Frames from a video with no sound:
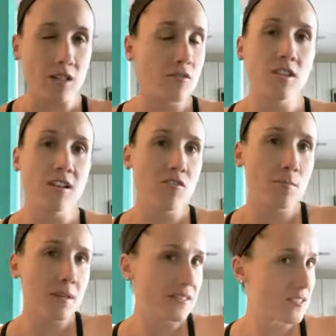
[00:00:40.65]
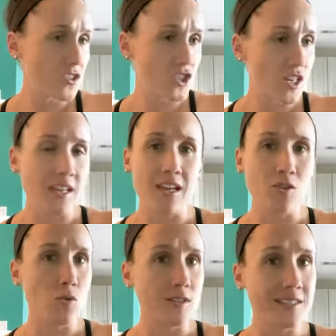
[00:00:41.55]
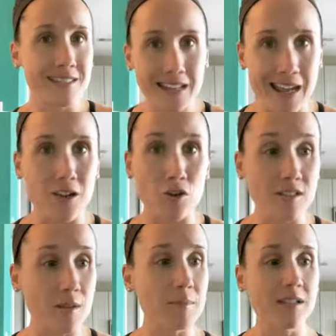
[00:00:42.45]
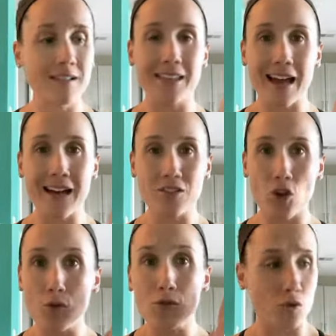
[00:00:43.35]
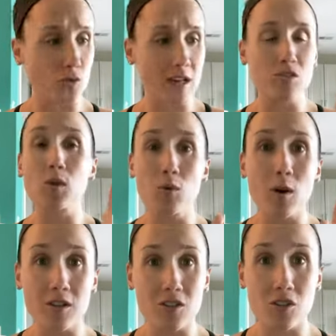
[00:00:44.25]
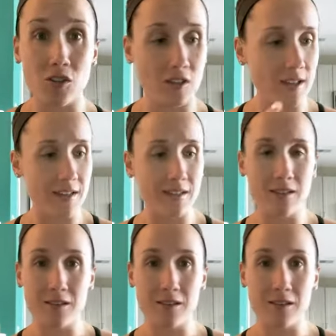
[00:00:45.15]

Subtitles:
If you think of a piece of chicken or steak or something like that, tofu, that's what you want it to look like.